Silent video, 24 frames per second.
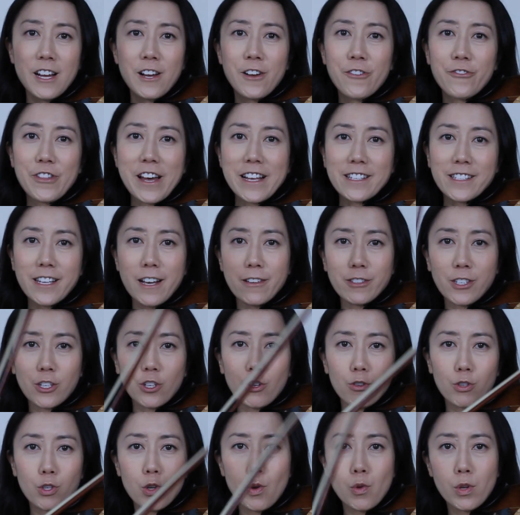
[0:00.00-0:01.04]
That sounds like you're
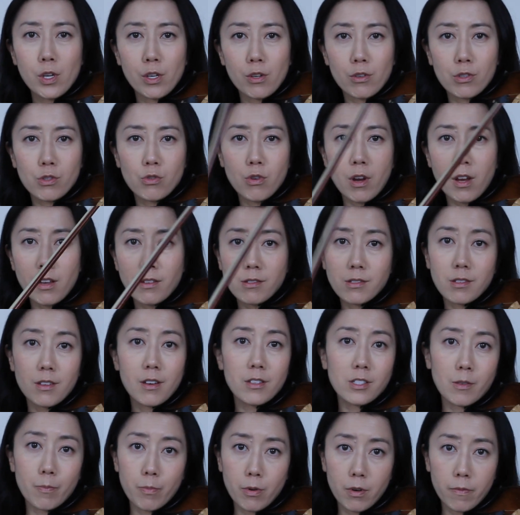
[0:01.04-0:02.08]
tuning your strings. It's
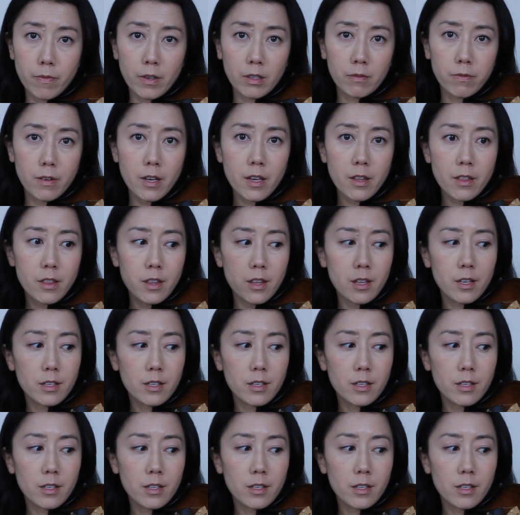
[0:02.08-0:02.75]
a perfect fifth.